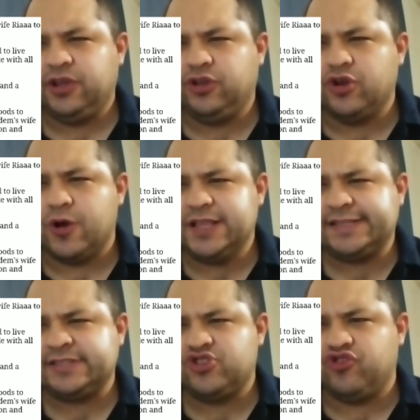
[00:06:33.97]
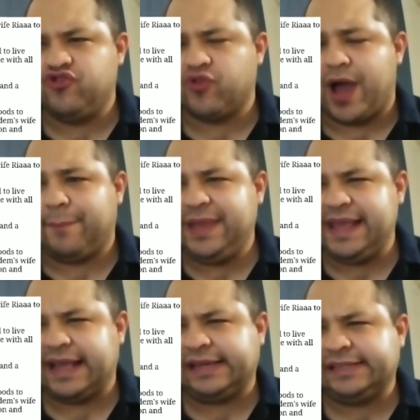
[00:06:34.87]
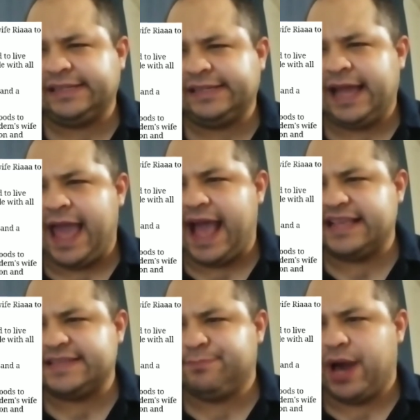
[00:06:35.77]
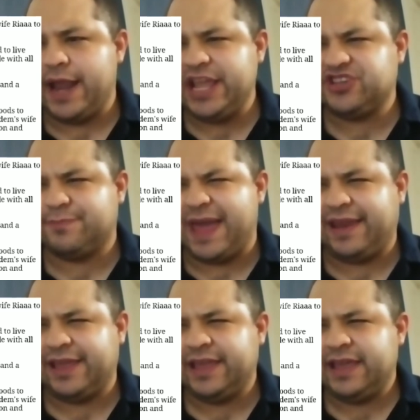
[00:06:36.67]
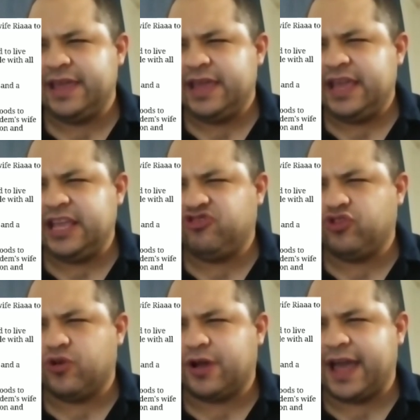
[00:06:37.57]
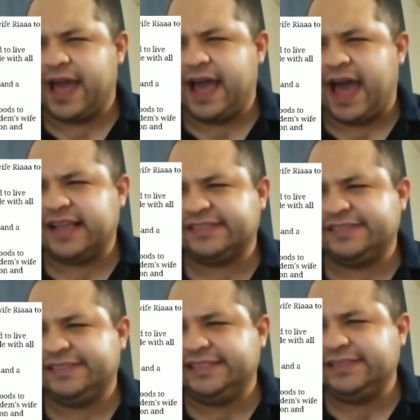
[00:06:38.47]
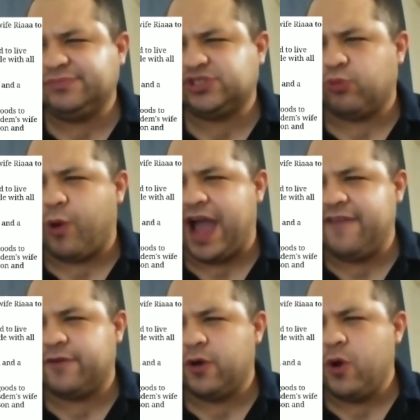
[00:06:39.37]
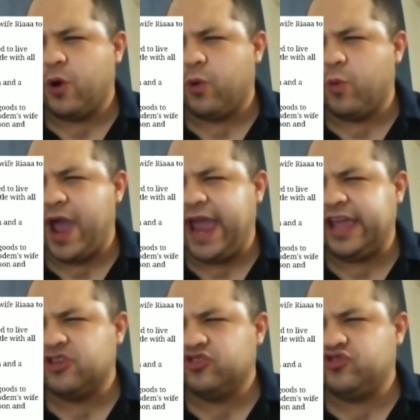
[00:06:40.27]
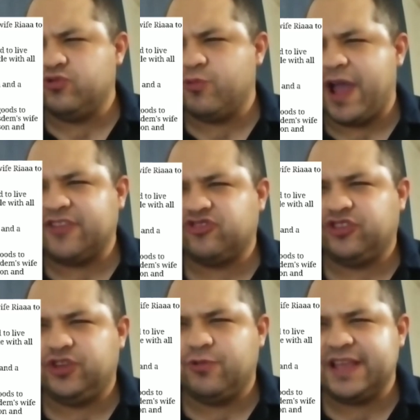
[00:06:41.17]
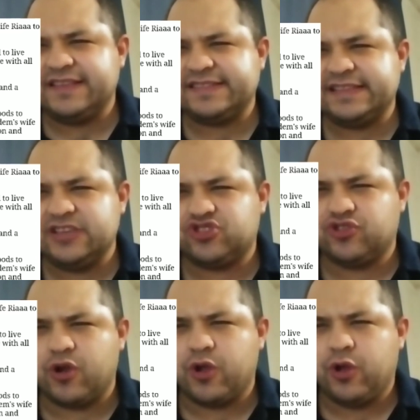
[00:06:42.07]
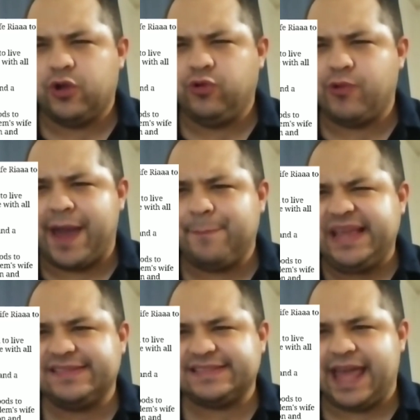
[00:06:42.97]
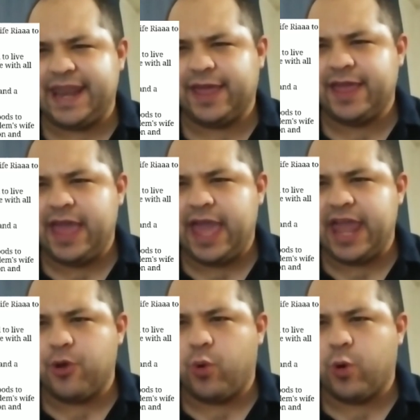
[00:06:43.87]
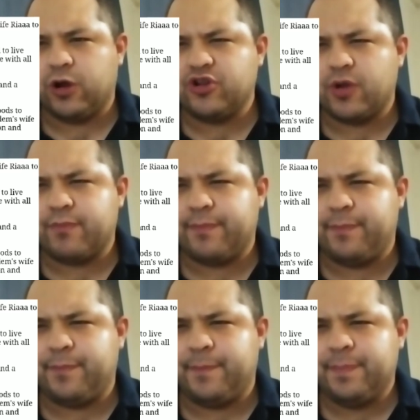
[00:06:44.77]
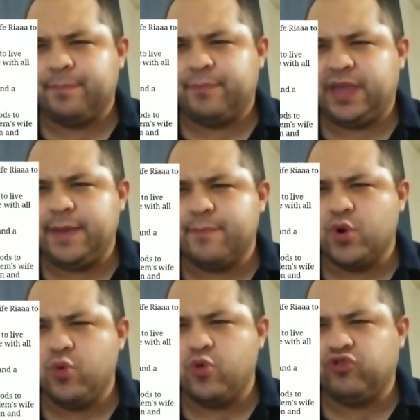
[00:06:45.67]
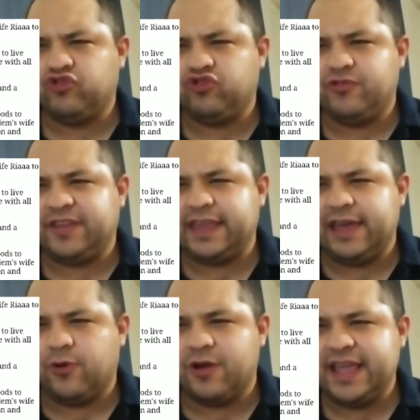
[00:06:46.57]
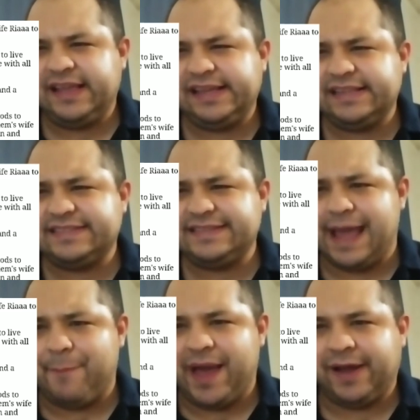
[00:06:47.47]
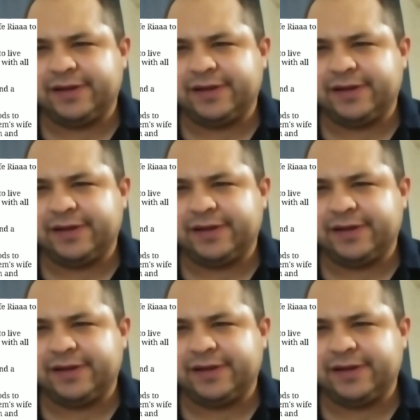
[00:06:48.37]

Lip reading: goods to Drami, as punishment, he took Asdim's wife away to rescue his sister Ramisen and ordered Pimu to kill Isden.